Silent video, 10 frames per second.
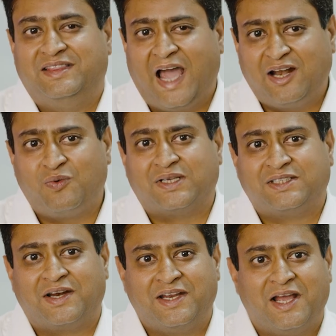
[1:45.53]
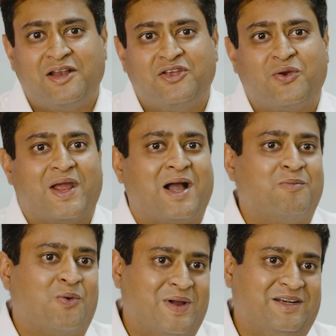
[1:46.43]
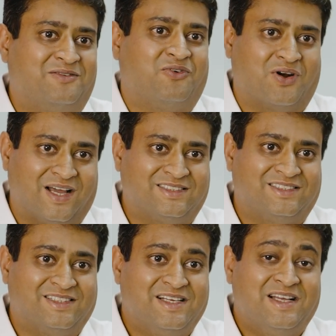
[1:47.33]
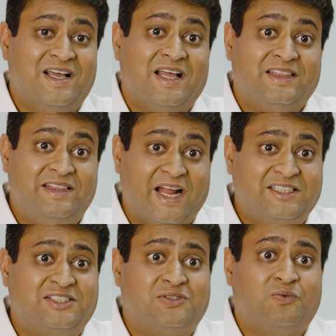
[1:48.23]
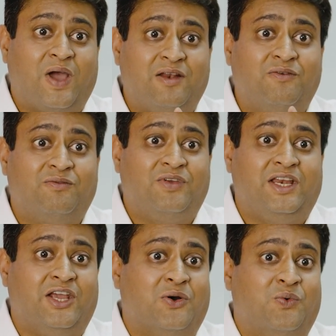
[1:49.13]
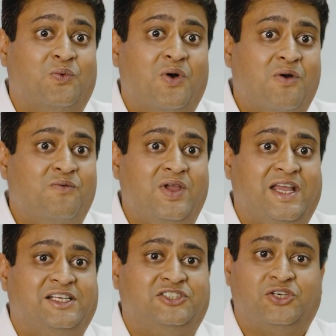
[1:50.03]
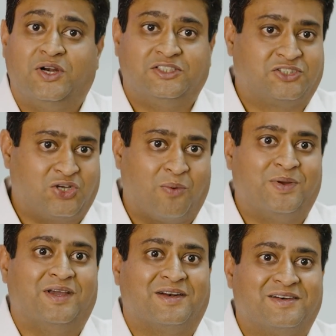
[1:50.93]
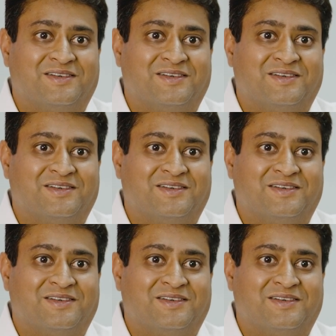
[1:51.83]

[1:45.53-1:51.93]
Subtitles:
that was a real eureka moment for us. That's when we knew we shouldn't stop here.